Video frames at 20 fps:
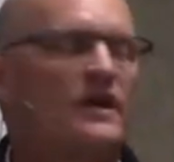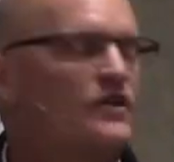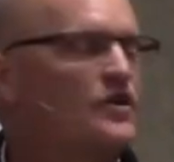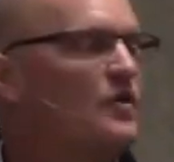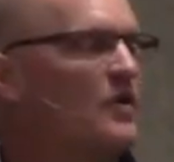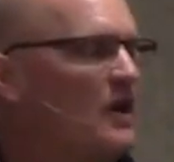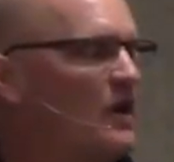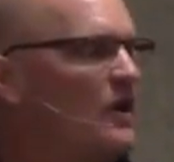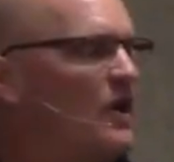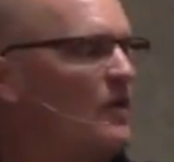do
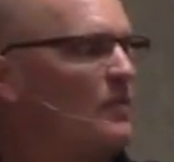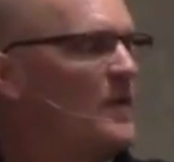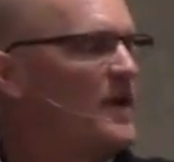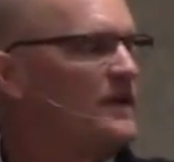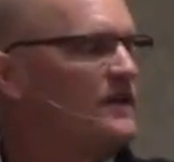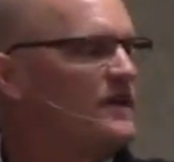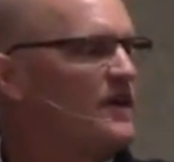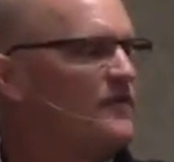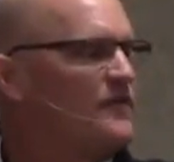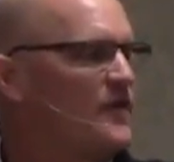it a little
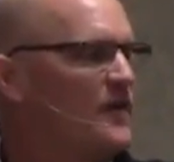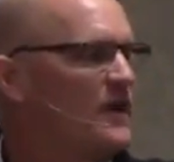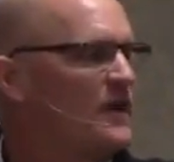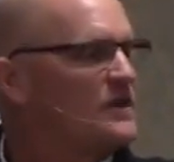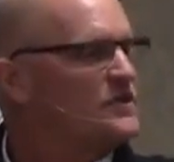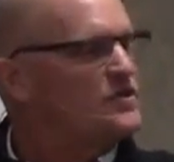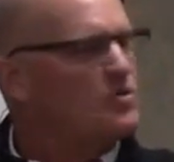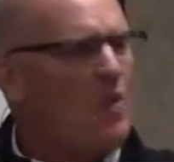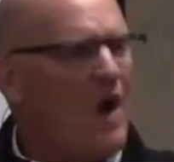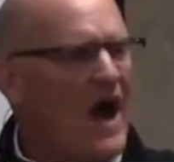bit different.
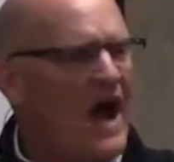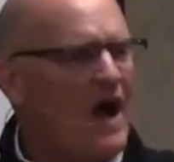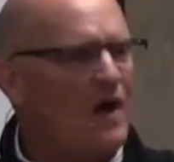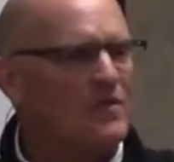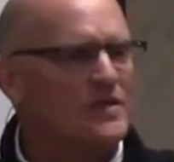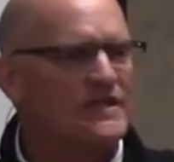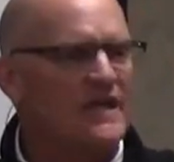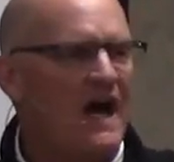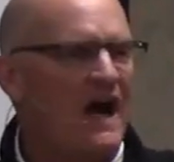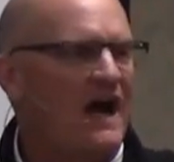It's why I
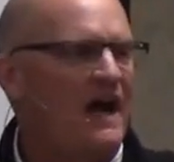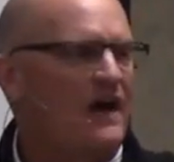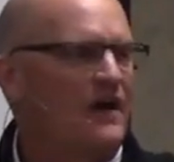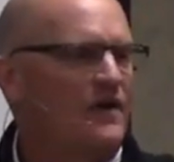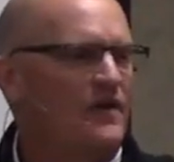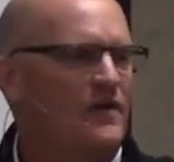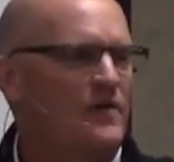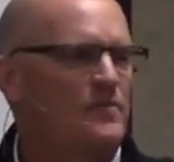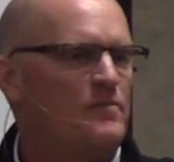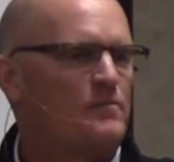was
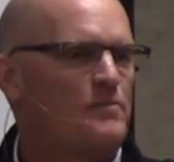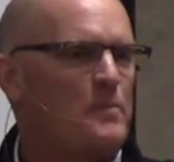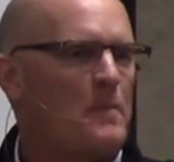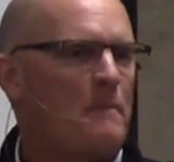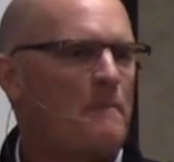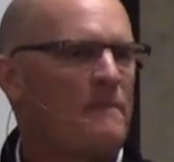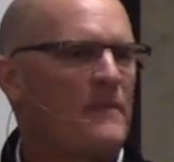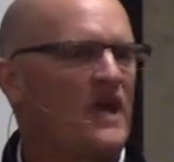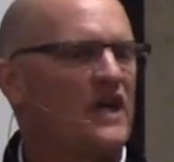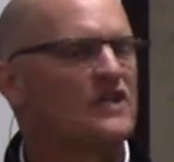hired.
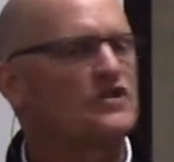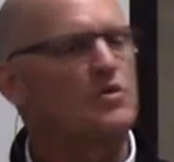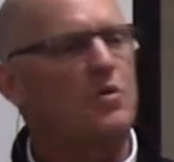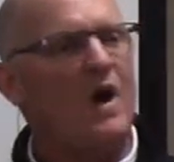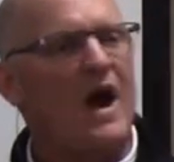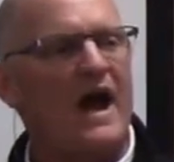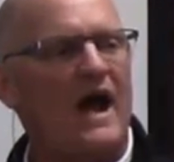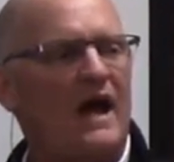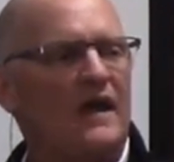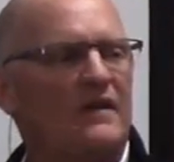It's
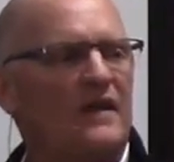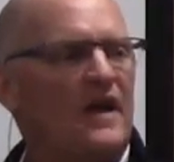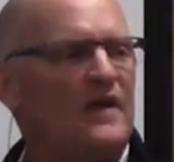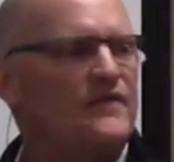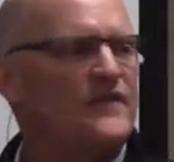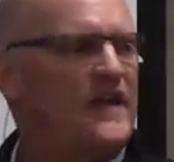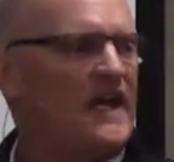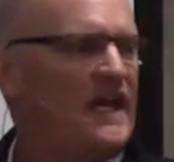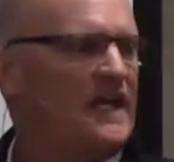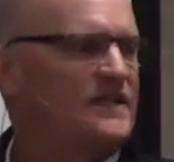why I
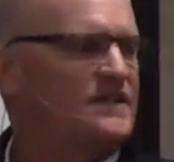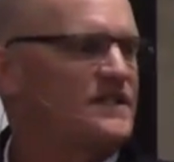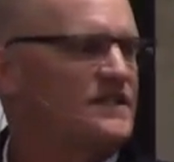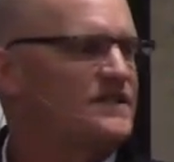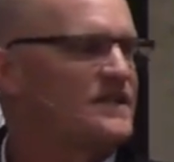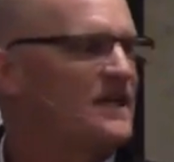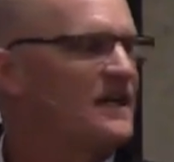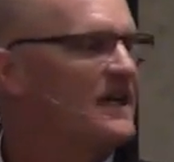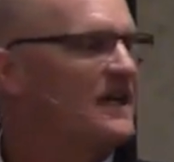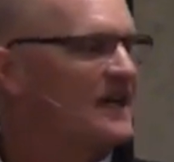left Kansas
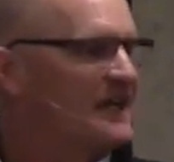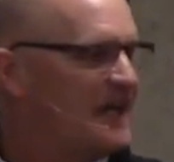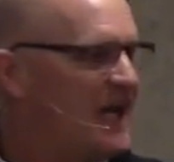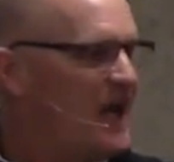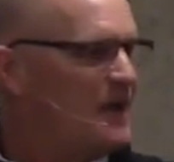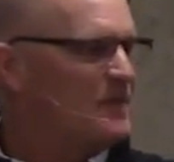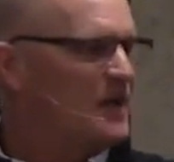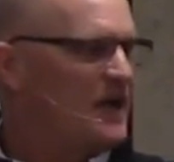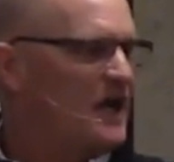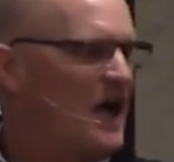City and
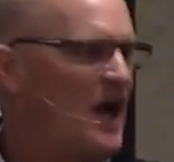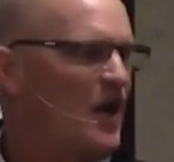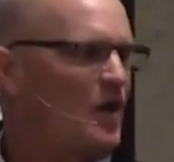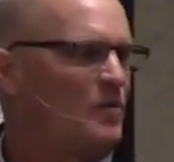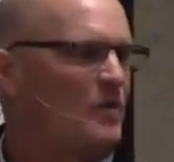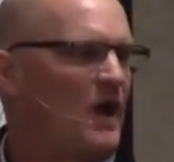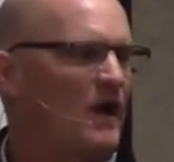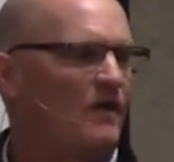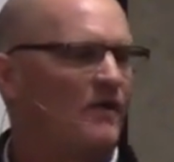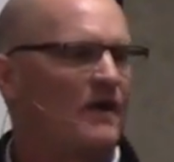came to
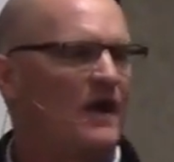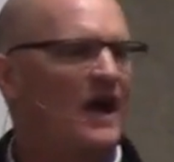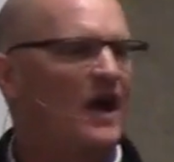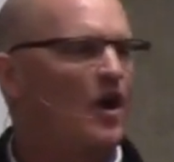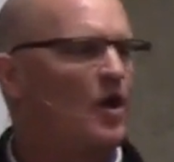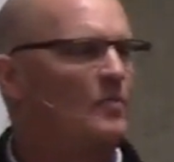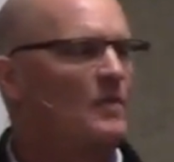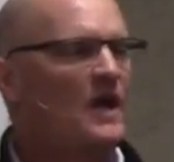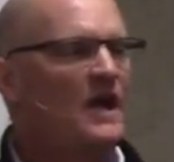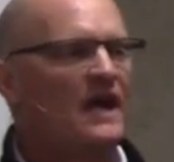Colorado to
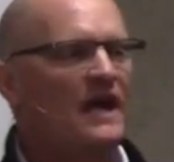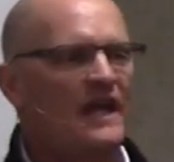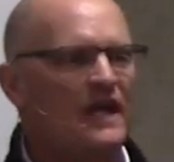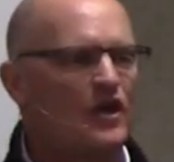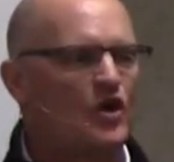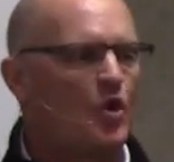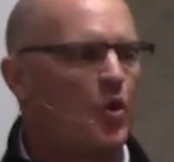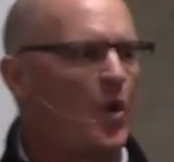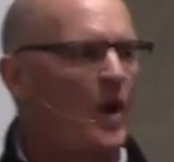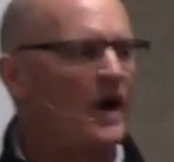help
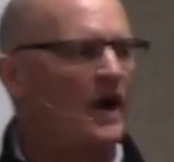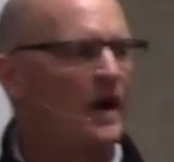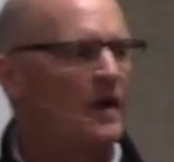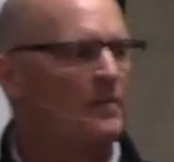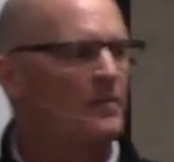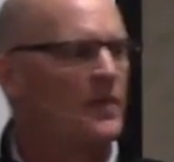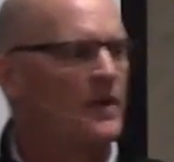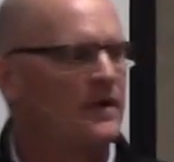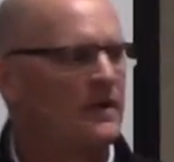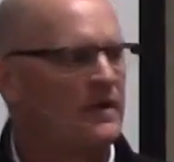
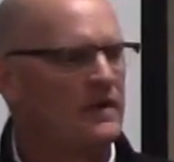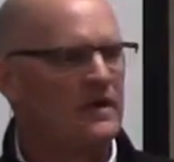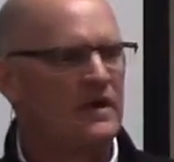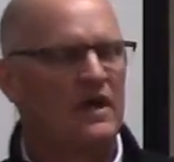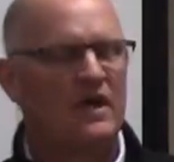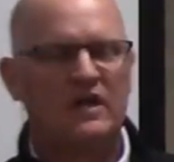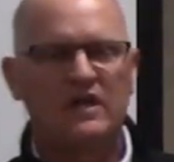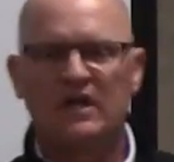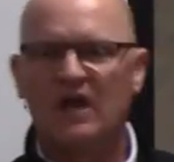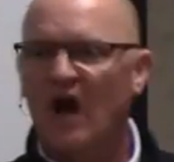equip
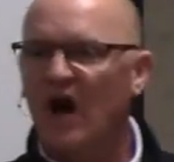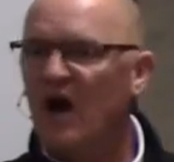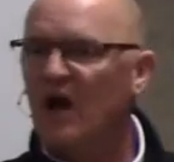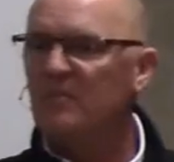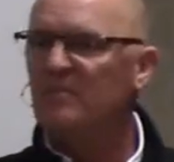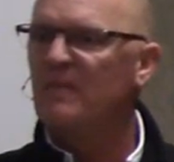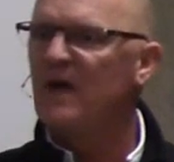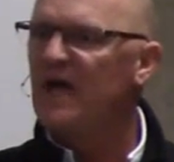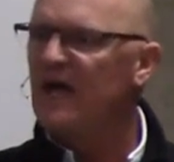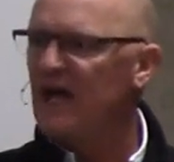
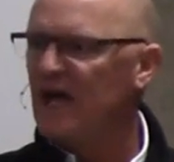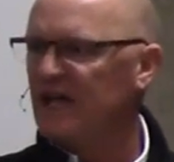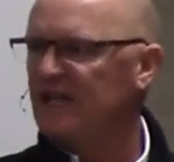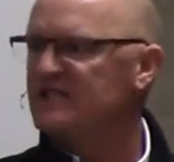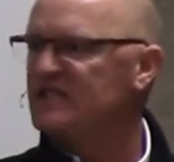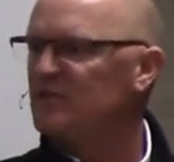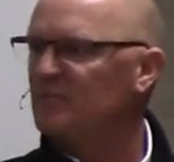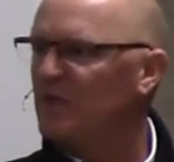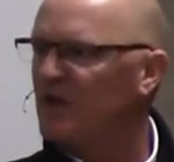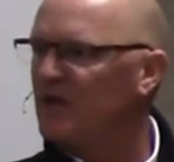young men
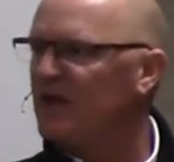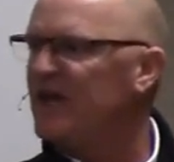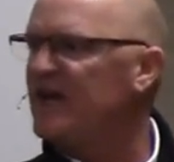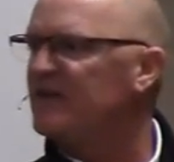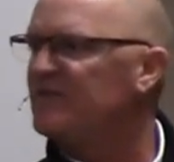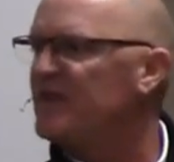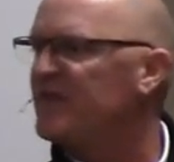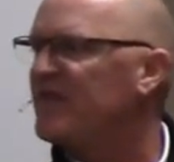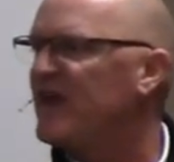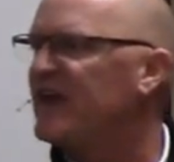to
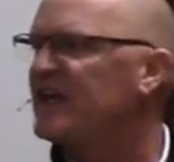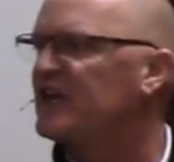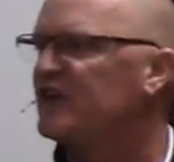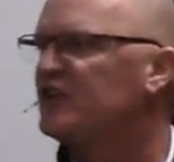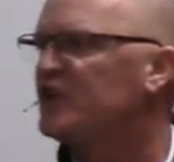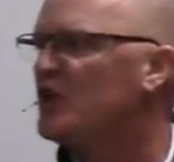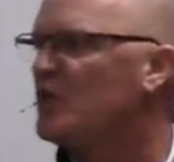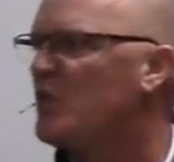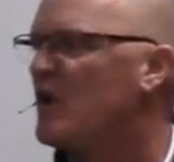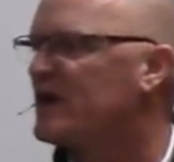believe that they can
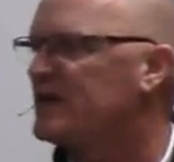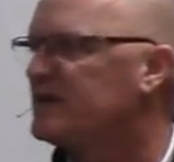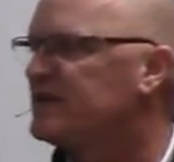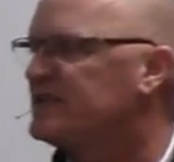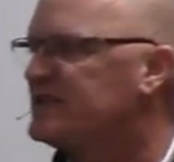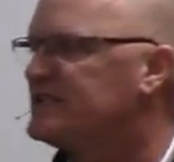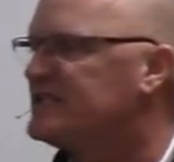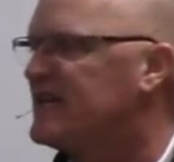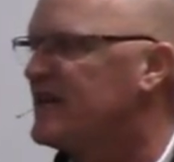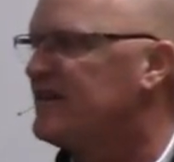do what
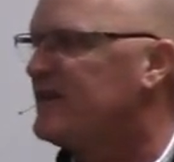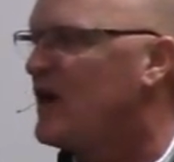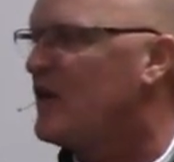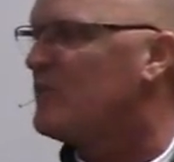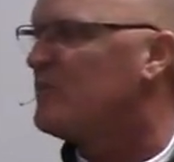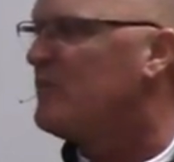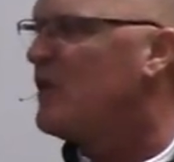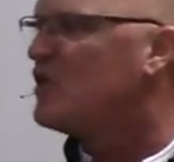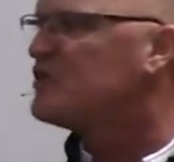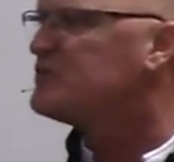
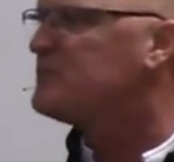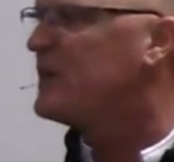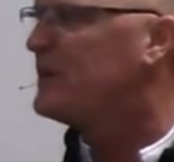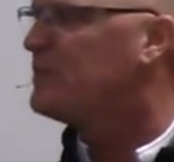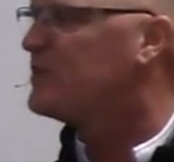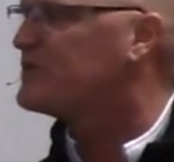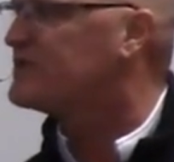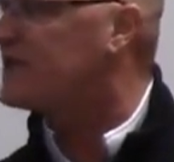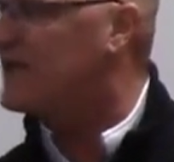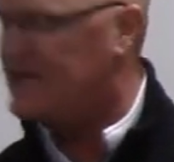that most
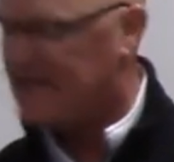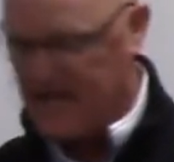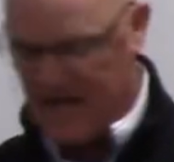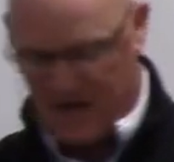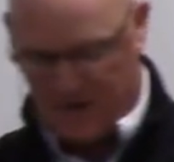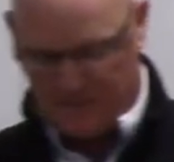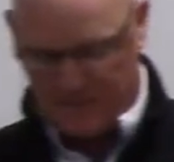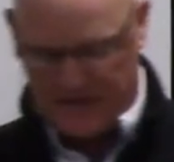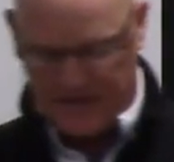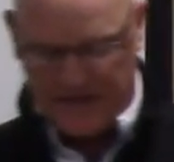people say
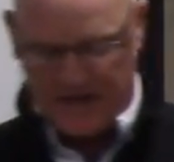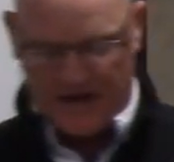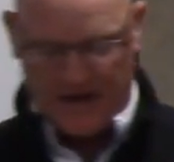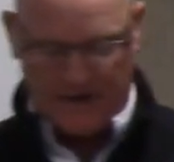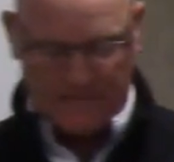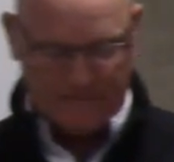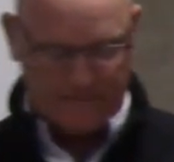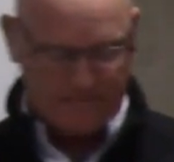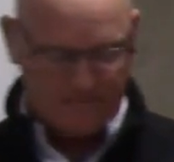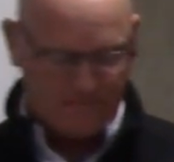can't be
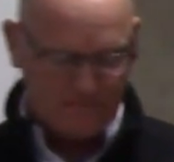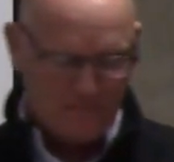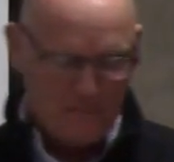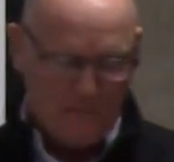done.